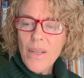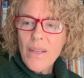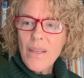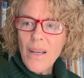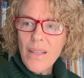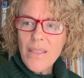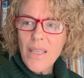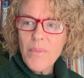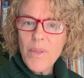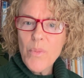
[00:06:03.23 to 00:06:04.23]

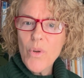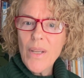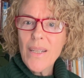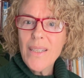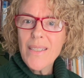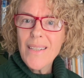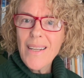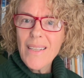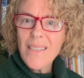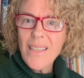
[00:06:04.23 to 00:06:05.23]
calcium is more likely to
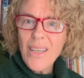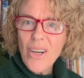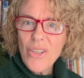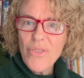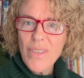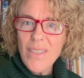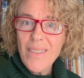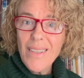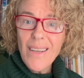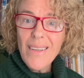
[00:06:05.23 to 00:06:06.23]
land in the arteries
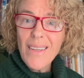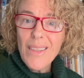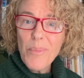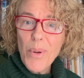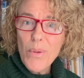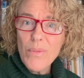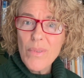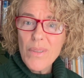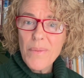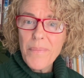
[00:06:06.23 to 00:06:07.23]
than in the
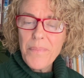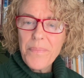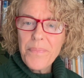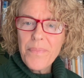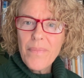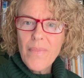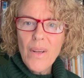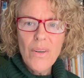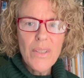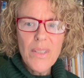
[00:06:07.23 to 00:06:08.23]
bones.
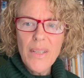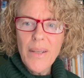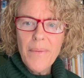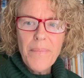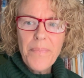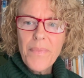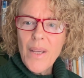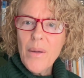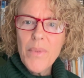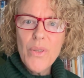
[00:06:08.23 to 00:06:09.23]
Honestly,
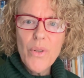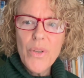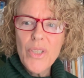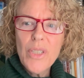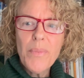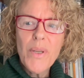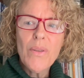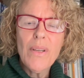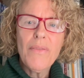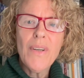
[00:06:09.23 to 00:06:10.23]
I'm annoyed to be
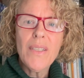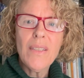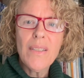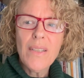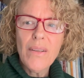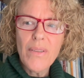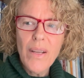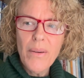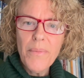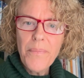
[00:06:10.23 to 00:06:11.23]
only finding this out
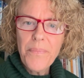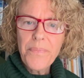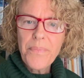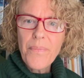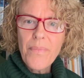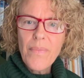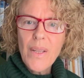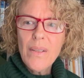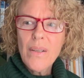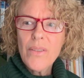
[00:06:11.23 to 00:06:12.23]
now.
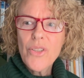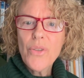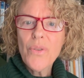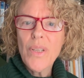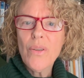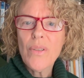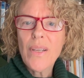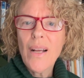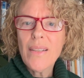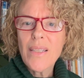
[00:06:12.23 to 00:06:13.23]
Surely all
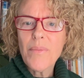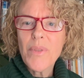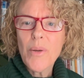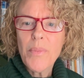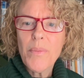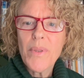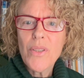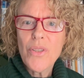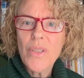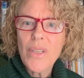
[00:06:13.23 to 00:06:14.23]
calcium
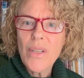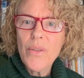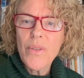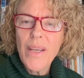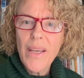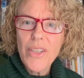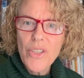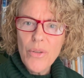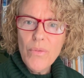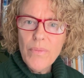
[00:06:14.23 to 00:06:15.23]
supplements should include K2.